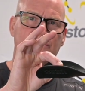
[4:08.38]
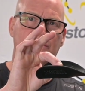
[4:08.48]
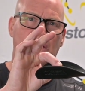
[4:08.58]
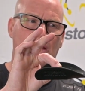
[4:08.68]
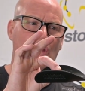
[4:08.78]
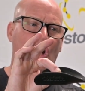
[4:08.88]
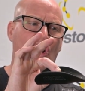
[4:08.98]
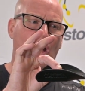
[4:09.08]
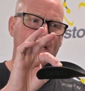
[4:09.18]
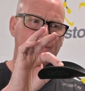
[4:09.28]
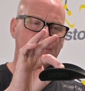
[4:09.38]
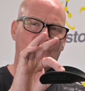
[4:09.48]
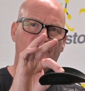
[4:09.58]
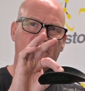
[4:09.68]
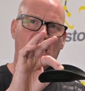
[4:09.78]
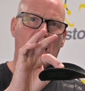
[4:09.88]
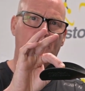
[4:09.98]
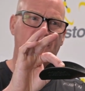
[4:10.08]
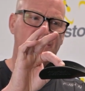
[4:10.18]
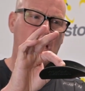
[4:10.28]
the height of the
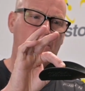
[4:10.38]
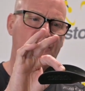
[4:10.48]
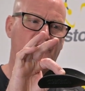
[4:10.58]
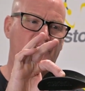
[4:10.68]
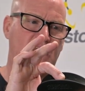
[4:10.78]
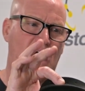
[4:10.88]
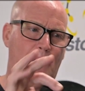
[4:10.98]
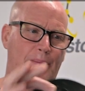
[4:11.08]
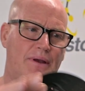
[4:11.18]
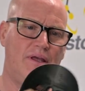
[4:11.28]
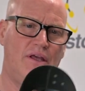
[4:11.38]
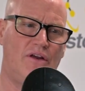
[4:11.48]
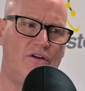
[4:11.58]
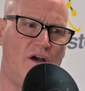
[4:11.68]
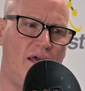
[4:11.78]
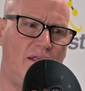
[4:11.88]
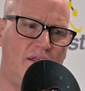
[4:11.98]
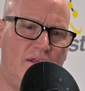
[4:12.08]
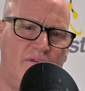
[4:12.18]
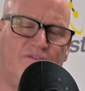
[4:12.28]
cup, the depth of the cup. Right?
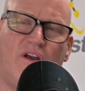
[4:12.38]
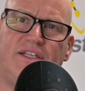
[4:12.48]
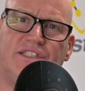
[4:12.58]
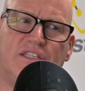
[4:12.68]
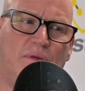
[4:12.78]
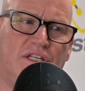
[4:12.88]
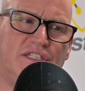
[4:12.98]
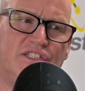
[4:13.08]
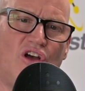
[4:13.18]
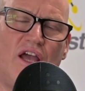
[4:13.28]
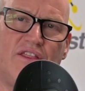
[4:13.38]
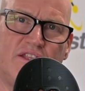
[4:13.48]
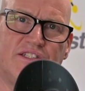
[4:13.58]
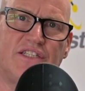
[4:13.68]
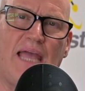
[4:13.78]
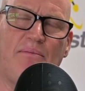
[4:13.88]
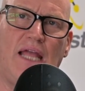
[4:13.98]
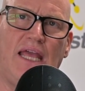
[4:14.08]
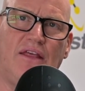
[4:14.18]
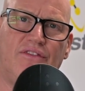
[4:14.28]
Very similar design, they're the same
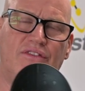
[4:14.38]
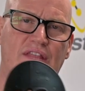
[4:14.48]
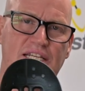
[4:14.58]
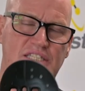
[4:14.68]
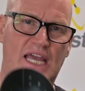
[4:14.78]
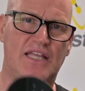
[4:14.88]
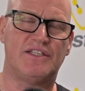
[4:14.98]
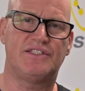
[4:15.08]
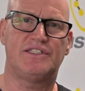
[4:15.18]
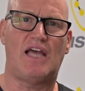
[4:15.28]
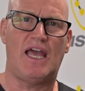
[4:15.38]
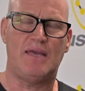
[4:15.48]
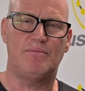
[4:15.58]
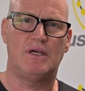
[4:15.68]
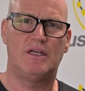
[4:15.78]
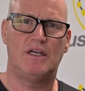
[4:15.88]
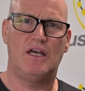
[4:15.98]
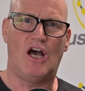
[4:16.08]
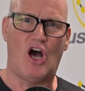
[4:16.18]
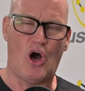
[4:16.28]
length, they take the same
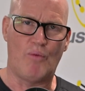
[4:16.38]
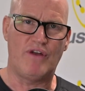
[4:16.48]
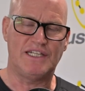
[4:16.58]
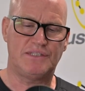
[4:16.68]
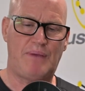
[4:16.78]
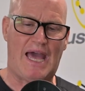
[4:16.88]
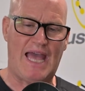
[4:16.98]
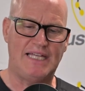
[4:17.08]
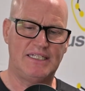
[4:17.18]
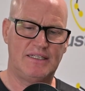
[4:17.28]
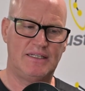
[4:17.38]
armrest pad,